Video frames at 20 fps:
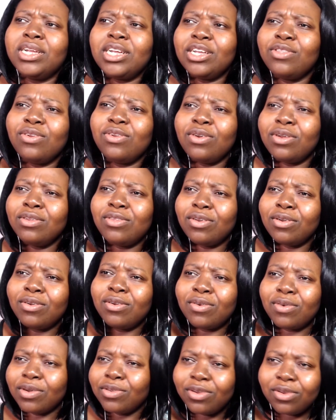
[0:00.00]
She turns
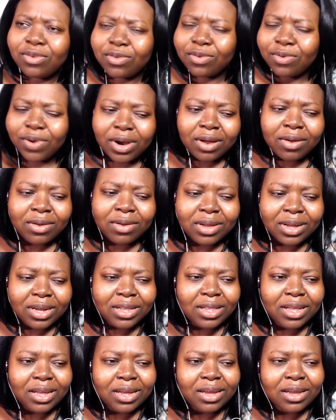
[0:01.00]
around,
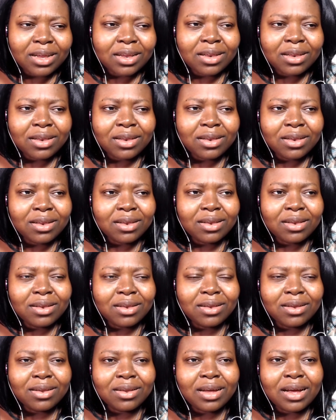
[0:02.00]
and then
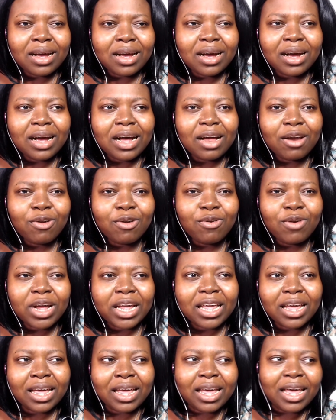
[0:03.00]
I don't
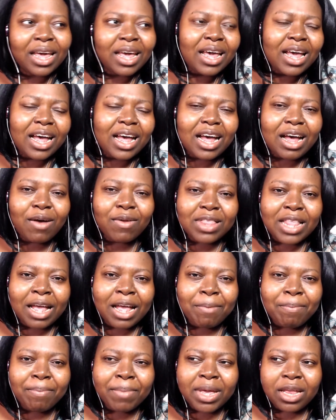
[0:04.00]
get how
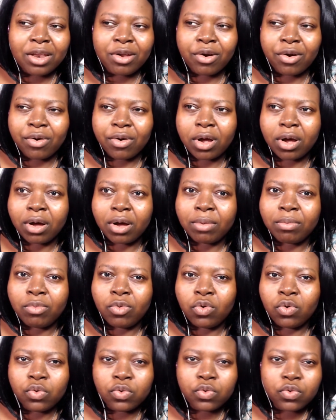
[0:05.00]
that made her
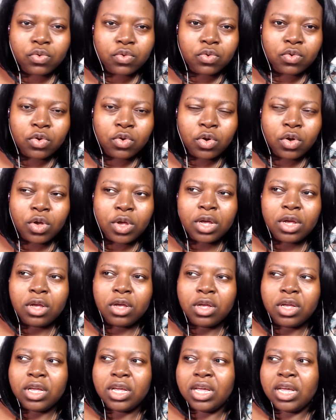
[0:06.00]
come loose.
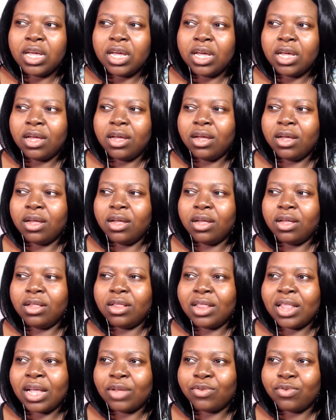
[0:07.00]

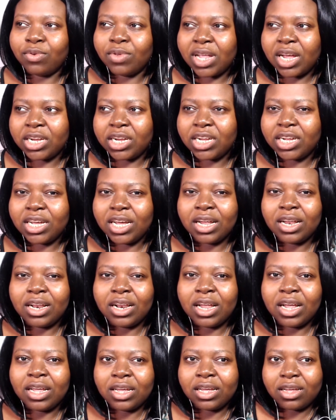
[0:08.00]
That's so that she
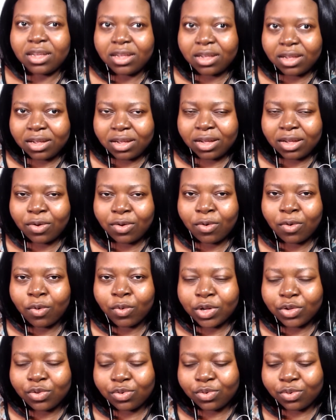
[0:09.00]
can like
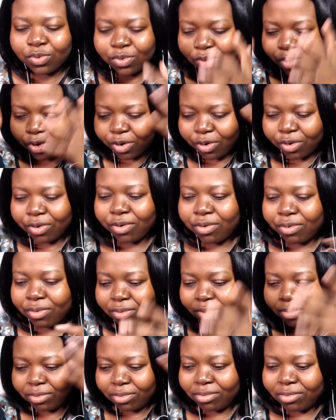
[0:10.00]
go into
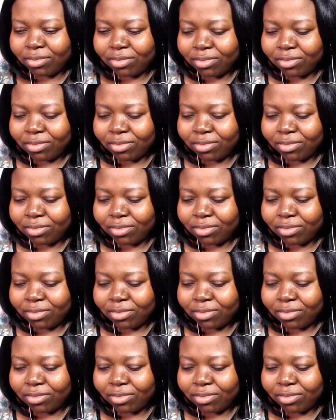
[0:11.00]
her